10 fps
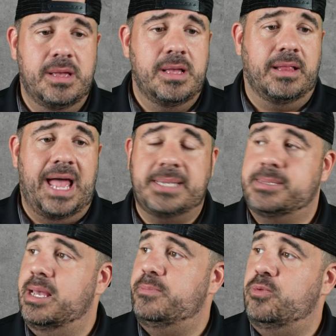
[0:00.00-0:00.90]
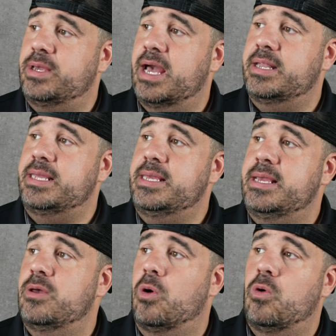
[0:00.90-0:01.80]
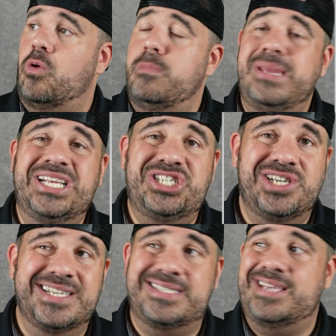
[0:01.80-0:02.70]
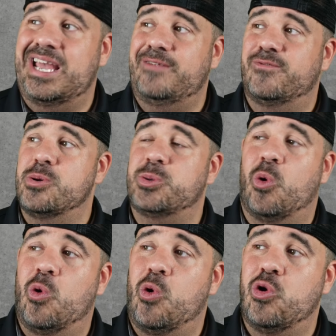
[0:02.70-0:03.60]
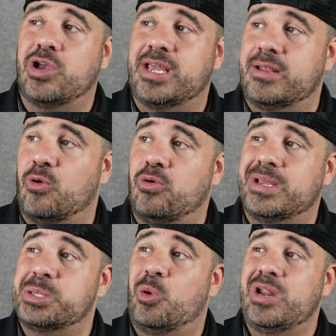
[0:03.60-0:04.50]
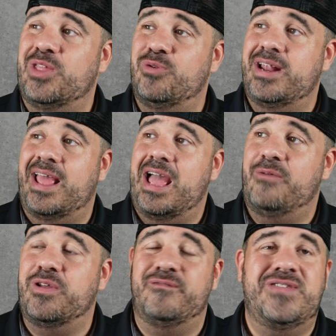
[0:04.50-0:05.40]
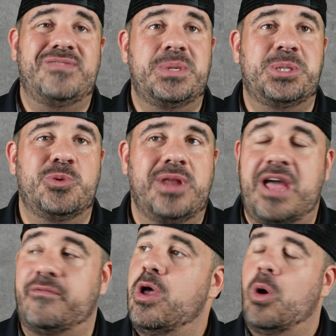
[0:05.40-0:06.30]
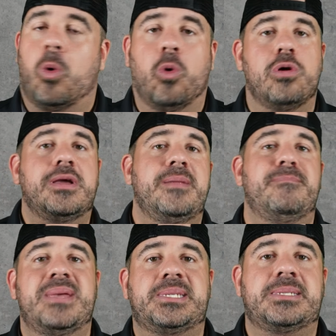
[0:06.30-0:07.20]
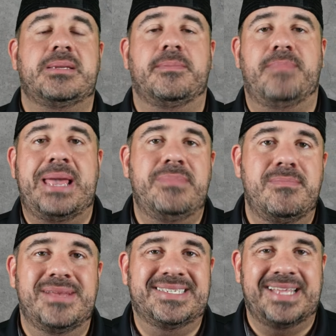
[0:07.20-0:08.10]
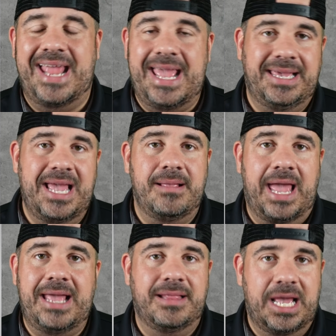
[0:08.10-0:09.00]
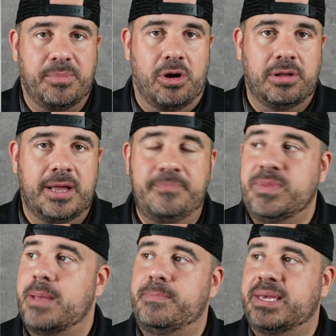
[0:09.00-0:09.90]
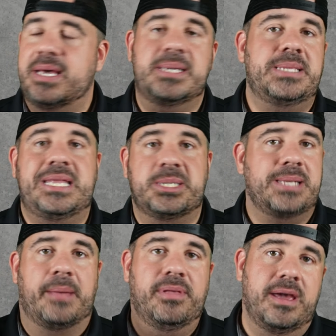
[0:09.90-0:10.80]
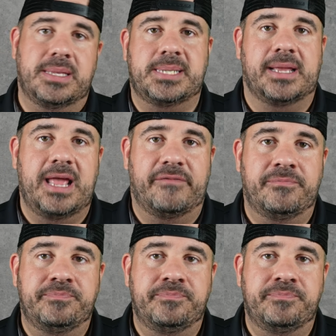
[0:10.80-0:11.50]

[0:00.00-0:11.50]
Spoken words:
Last up, we got the ye old Michigan State versus Oregon. Oregon 23.5 with a 52.5. Oregon made me miss an eight leg parlay because they just stopped playing in the second half.